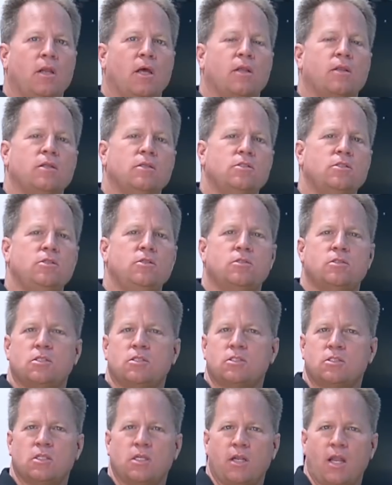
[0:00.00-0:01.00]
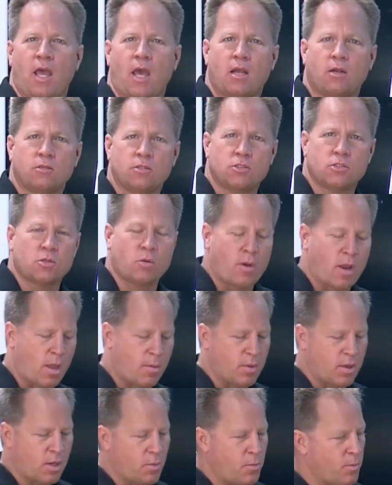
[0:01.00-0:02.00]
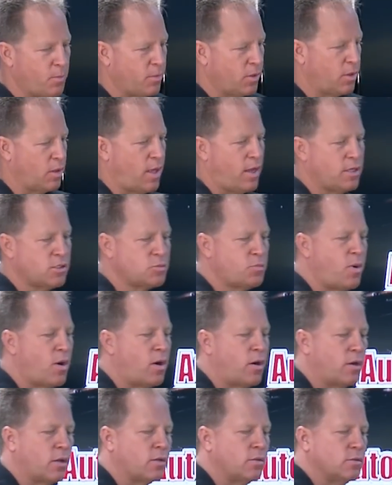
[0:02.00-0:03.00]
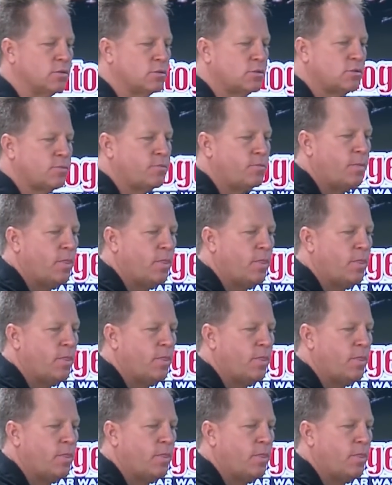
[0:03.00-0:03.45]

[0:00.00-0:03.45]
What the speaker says: Now this uses the nano ceramic glass particles